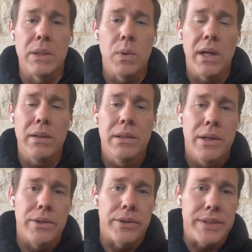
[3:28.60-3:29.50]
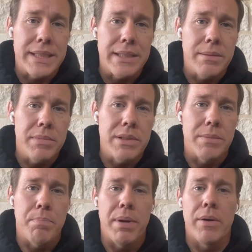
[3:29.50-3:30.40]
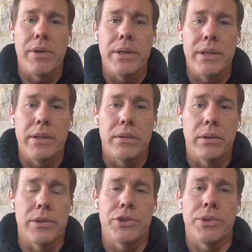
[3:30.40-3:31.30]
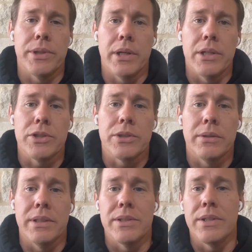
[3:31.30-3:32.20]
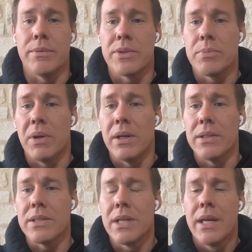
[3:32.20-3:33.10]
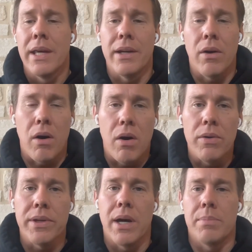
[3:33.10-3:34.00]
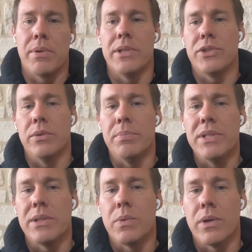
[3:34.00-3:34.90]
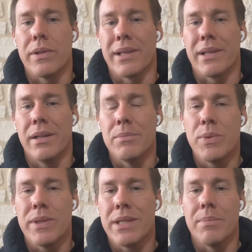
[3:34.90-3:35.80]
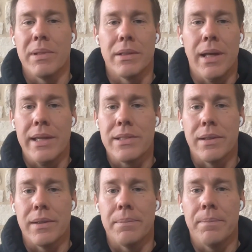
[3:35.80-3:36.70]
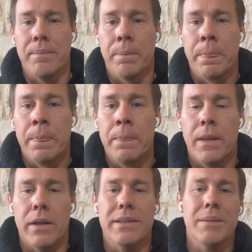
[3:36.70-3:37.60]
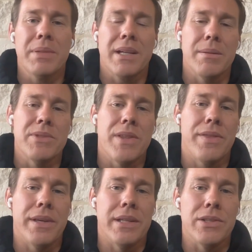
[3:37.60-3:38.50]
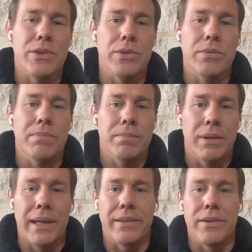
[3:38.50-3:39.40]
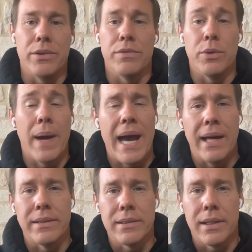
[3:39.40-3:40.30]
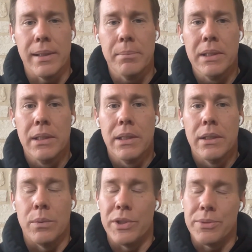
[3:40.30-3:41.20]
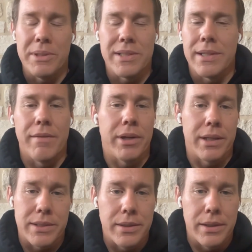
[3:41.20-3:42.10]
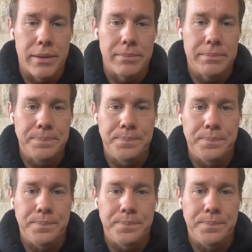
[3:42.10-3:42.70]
Meanwhile, your team is buried in alert triage, incident response, and all the operational busy work that comes with keeping the lights on. Hunting becomes the thing you'd like to do if you had the time, which means it never gets done.